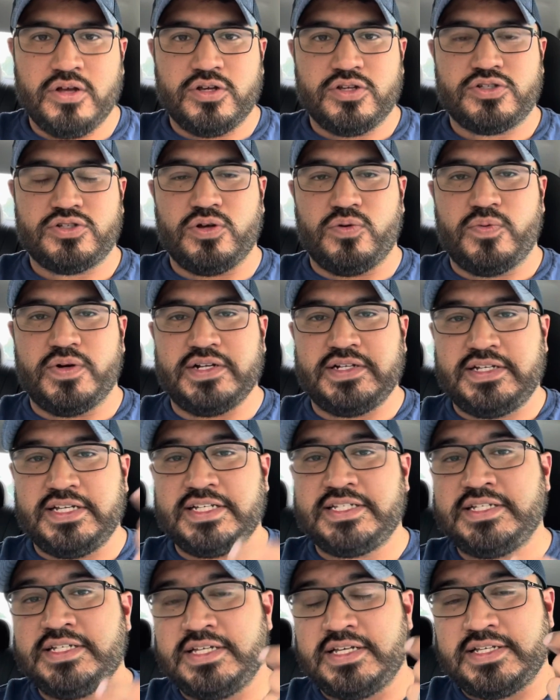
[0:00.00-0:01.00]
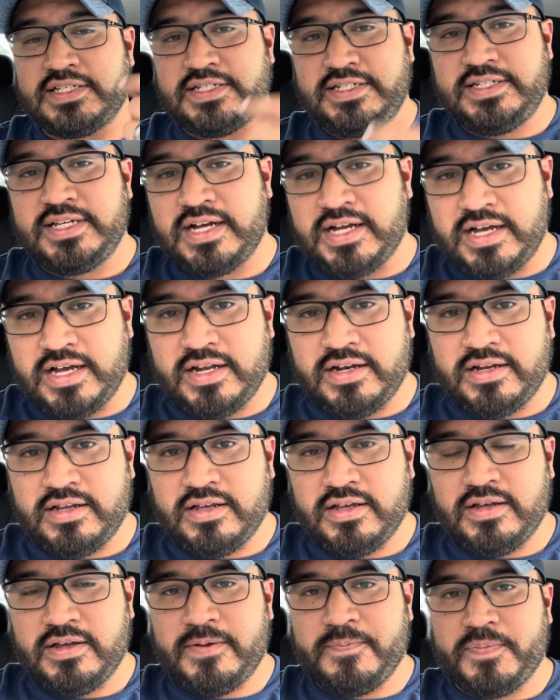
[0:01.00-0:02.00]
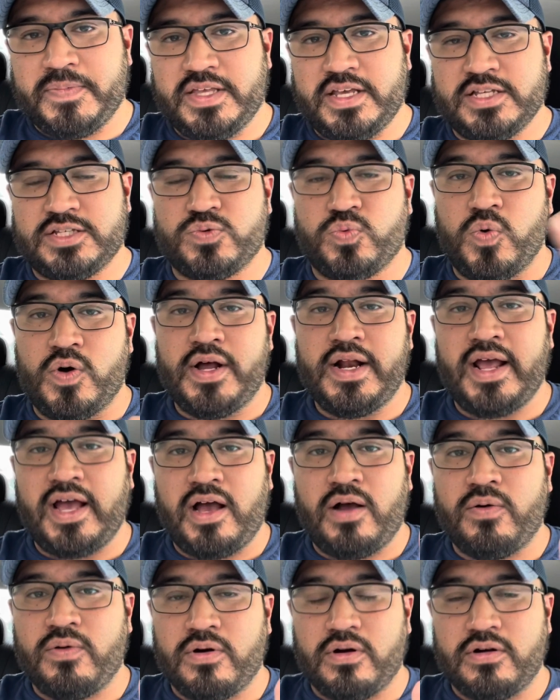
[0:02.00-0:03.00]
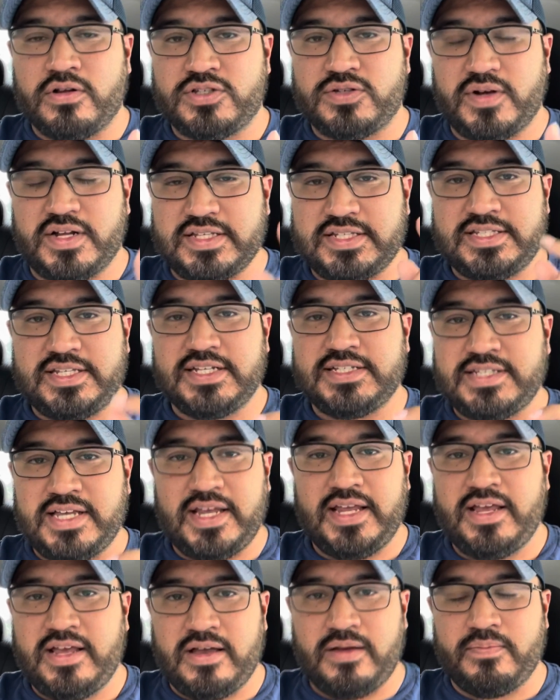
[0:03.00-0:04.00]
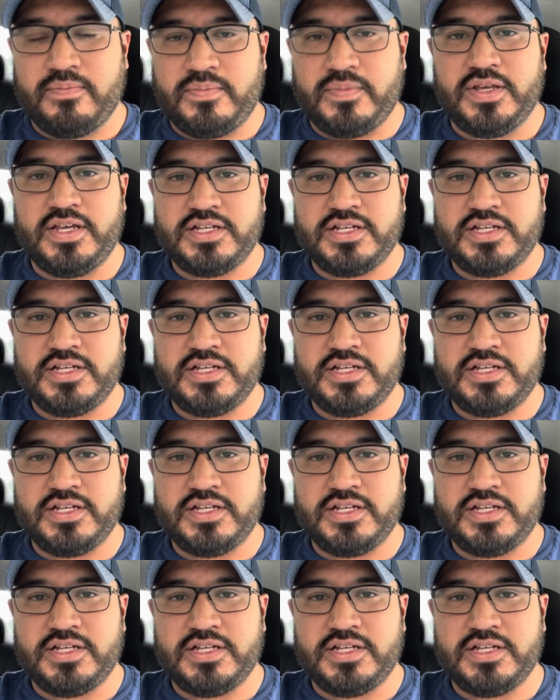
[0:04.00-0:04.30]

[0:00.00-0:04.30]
So what Disney has done is 1 hour, so at 6 a.m.